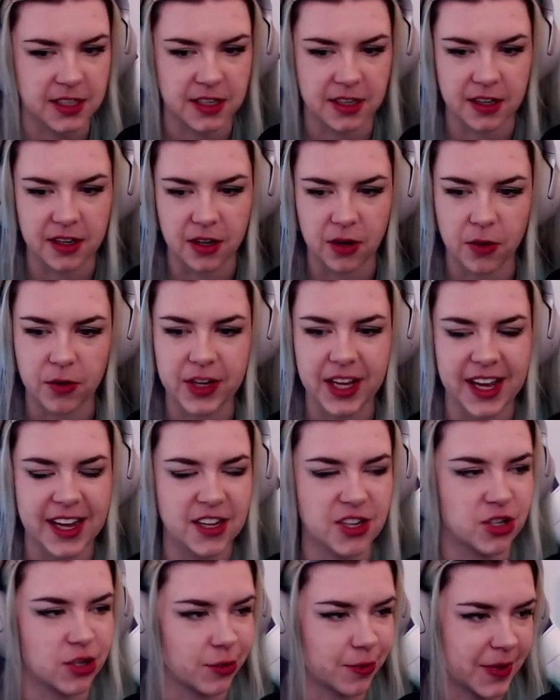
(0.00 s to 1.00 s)

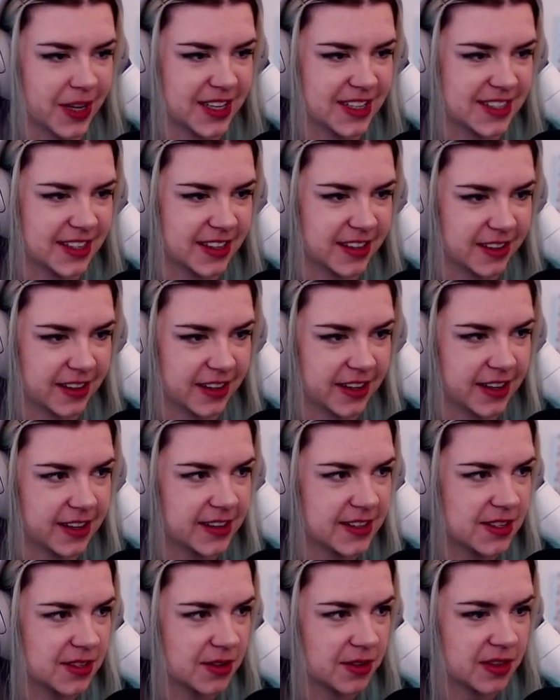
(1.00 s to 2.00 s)
location basically.
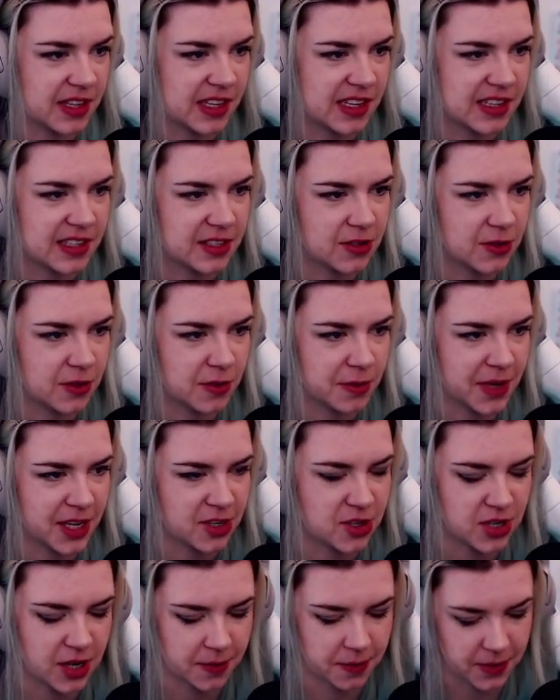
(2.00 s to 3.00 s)
So these two
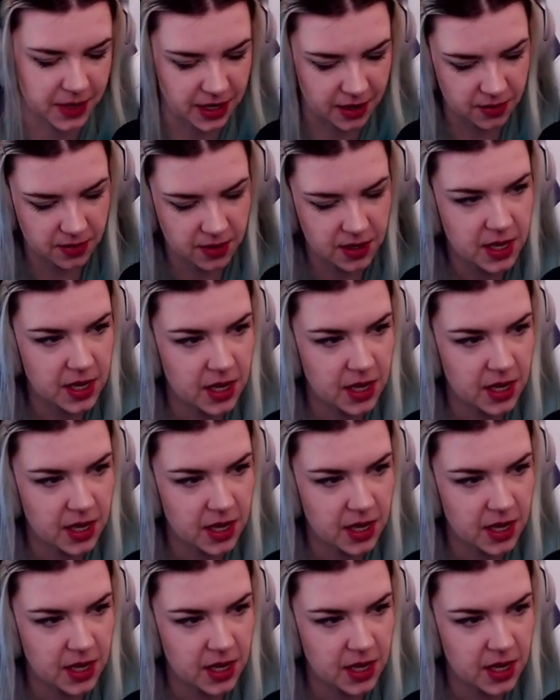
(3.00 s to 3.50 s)
match up now.